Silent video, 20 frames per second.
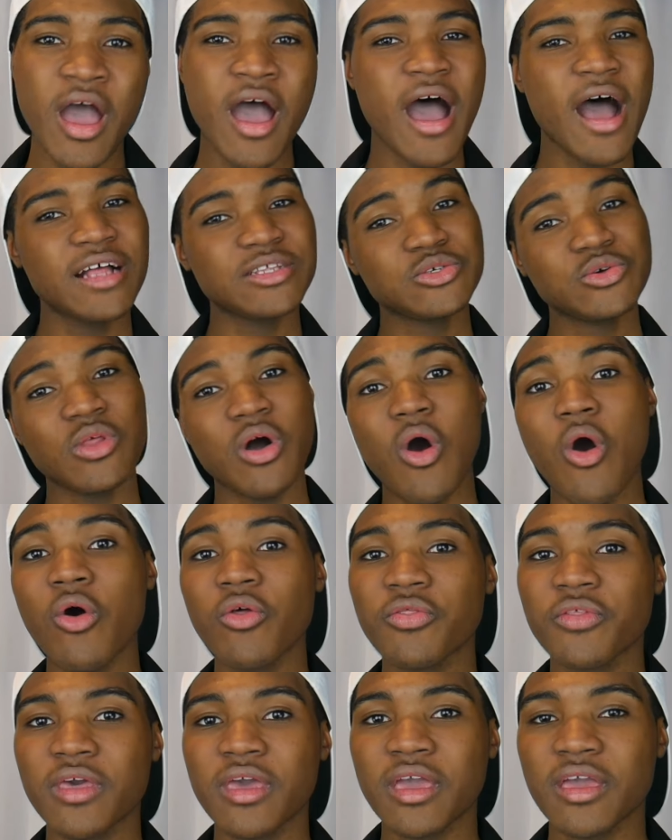I do the whole
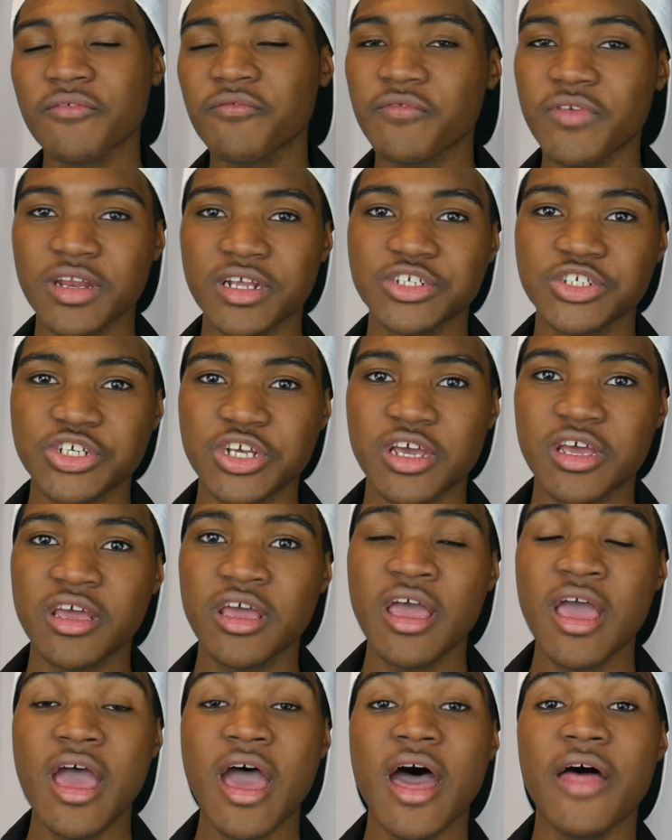thing, finish
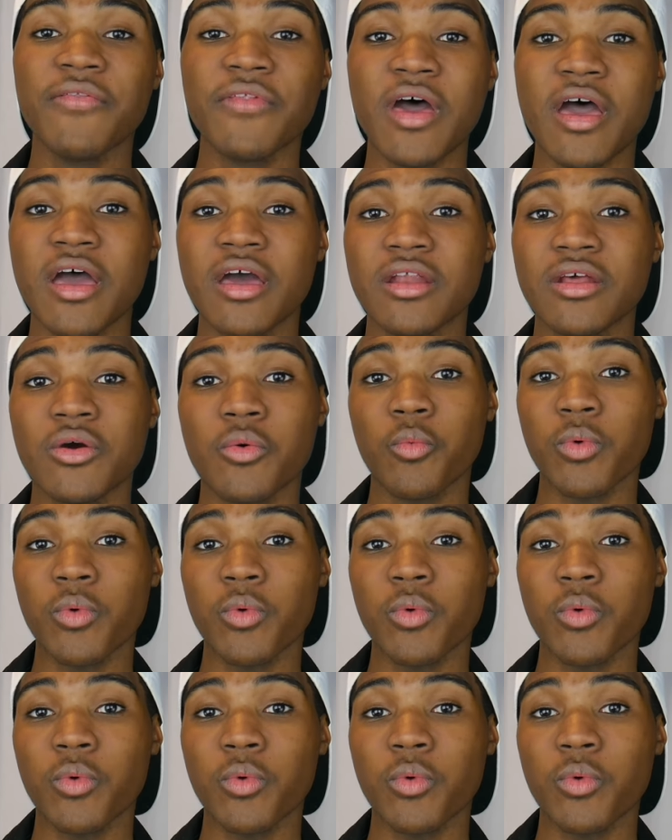it, and then